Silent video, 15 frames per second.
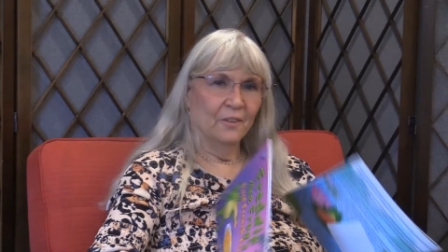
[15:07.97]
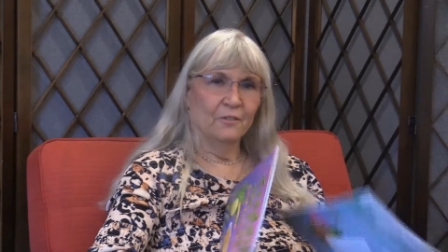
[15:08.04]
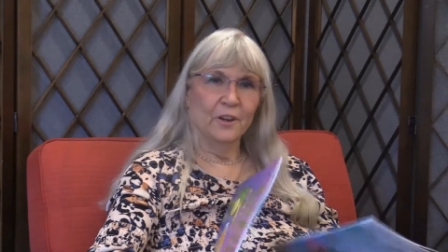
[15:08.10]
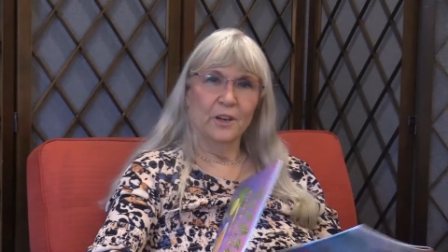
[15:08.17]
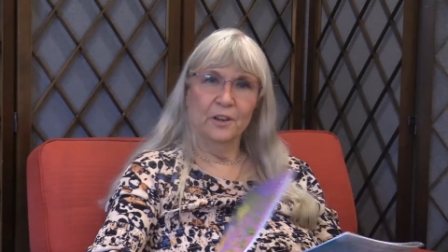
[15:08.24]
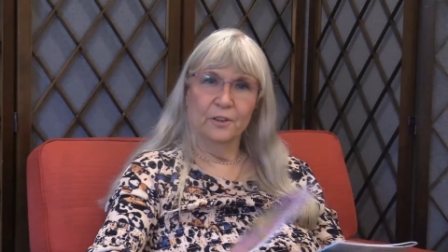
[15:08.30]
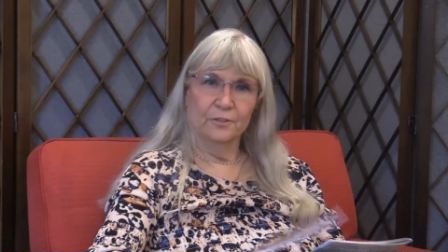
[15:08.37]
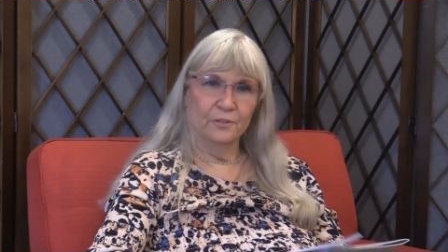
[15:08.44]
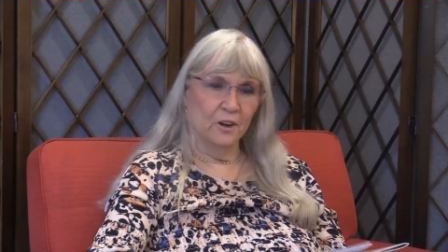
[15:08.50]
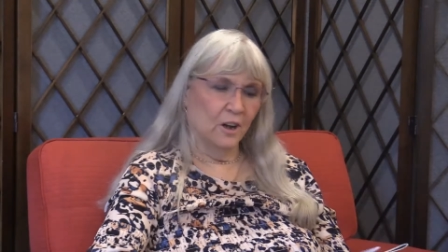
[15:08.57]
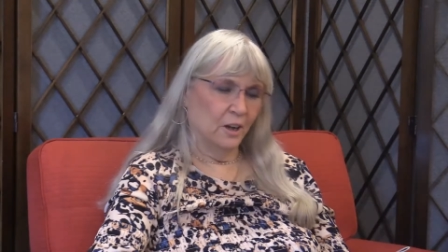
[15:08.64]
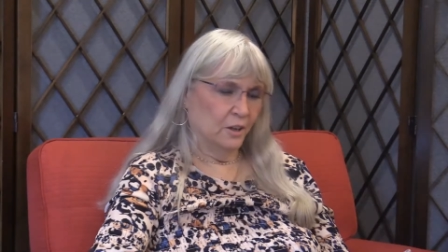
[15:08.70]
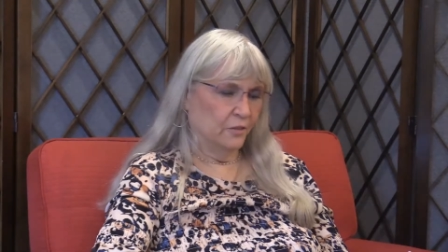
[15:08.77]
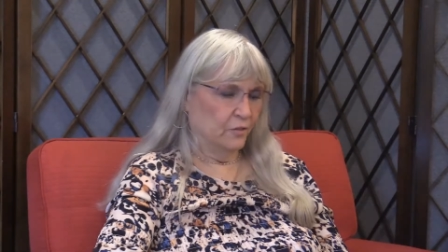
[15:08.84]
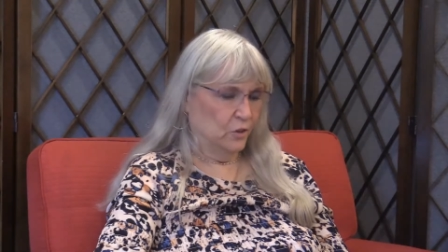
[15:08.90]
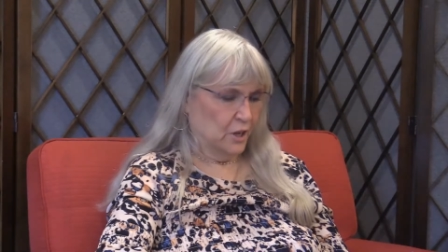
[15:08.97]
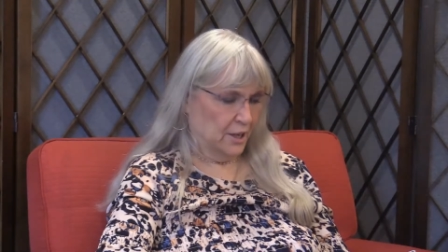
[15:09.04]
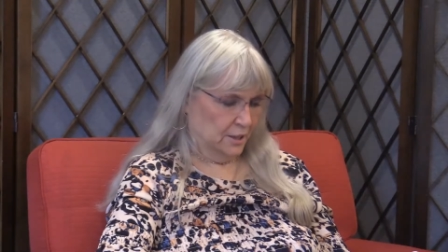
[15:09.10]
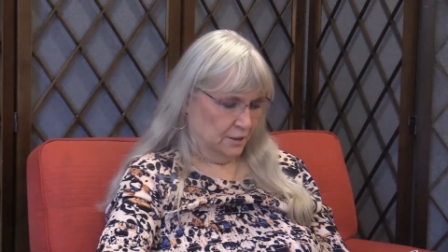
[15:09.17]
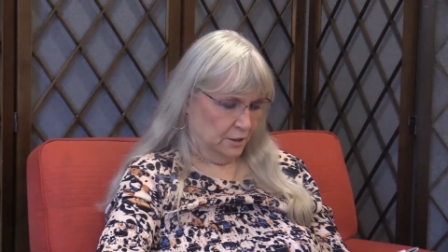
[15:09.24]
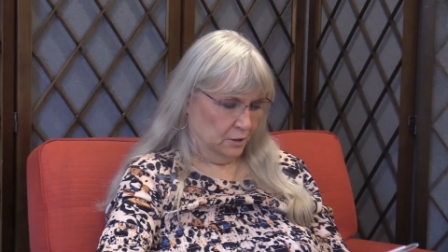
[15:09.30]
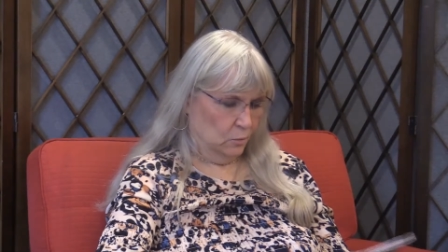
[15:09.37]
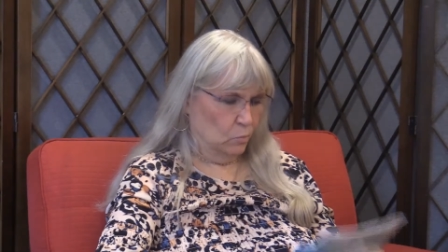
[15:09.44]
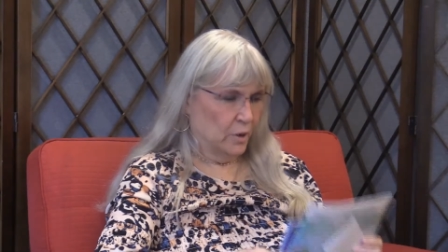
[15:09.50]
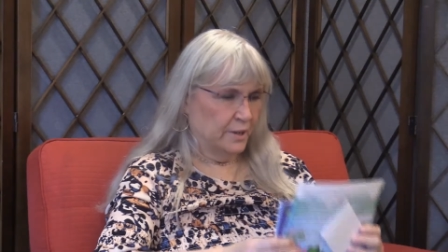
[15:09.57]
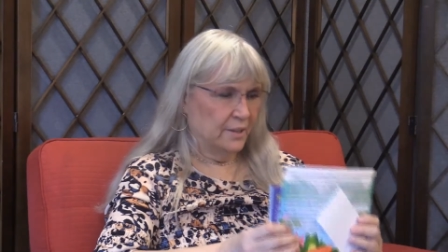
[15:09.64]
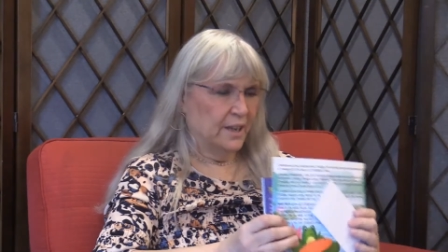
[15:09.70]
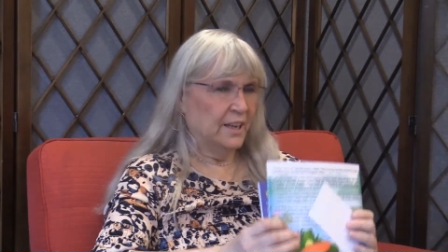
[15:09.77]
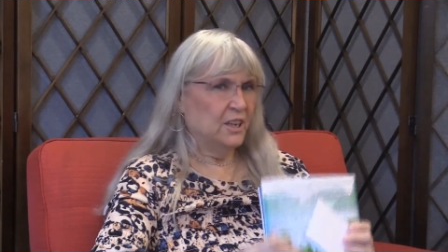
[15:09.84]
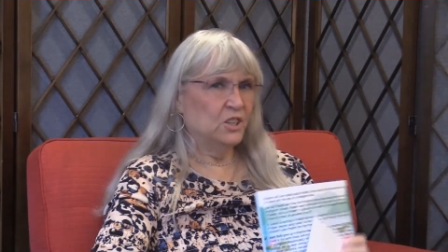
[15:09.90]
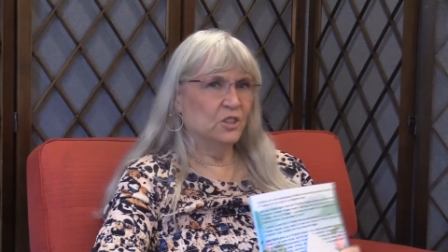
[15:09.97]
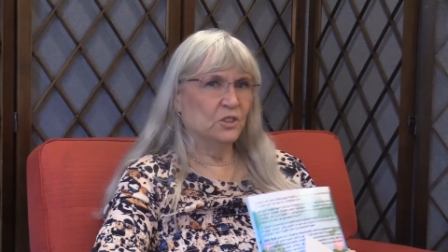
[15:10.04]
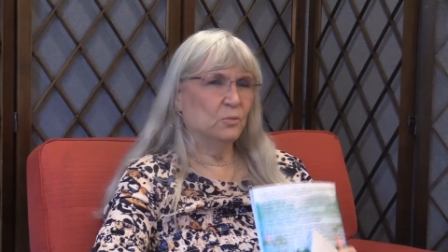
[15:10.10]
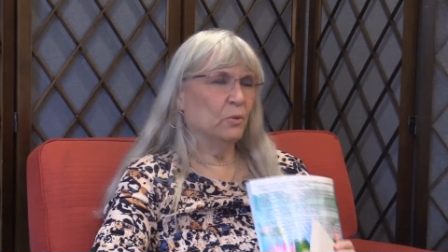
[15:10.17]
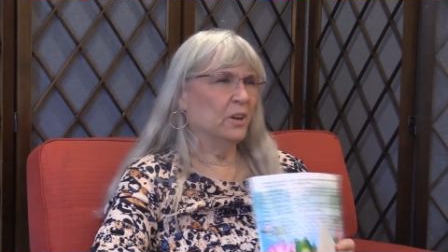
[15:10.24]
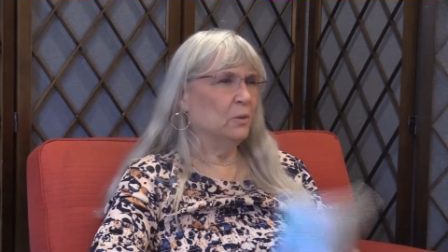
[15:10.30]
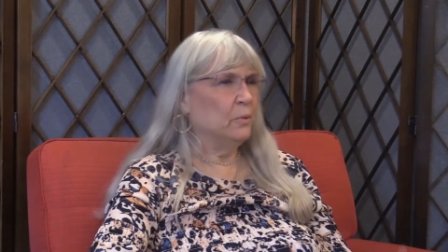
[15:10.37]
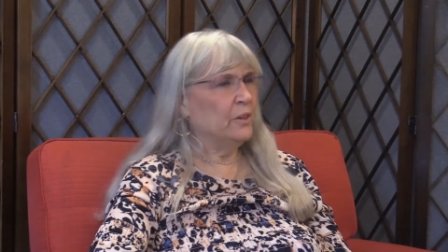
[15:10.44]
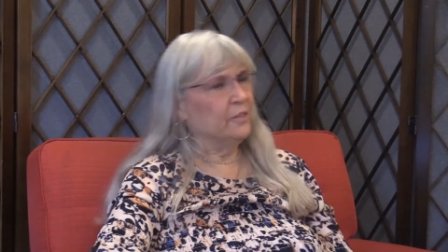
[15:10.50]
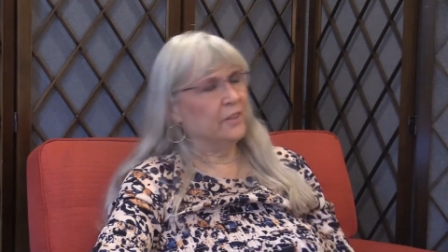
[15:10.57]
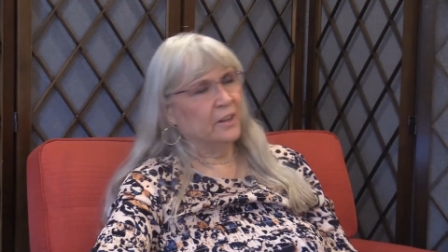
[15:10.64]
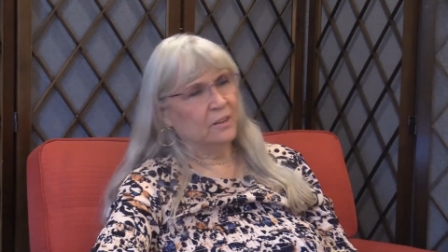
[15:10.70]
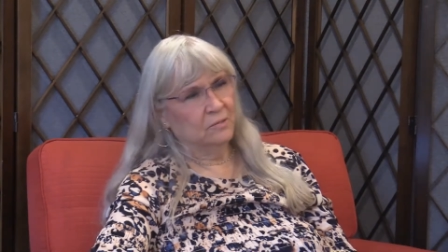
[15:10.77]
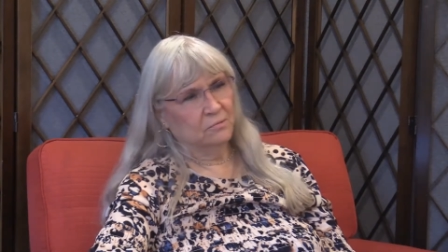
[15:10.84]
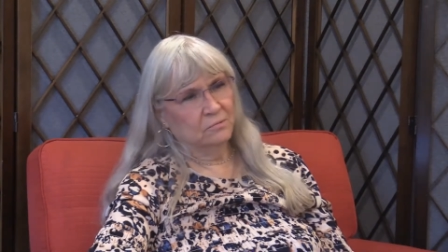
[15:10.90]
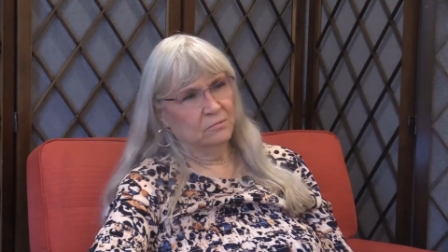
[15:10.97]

Freddie the Frog, if you got a little one, ages, what did we think?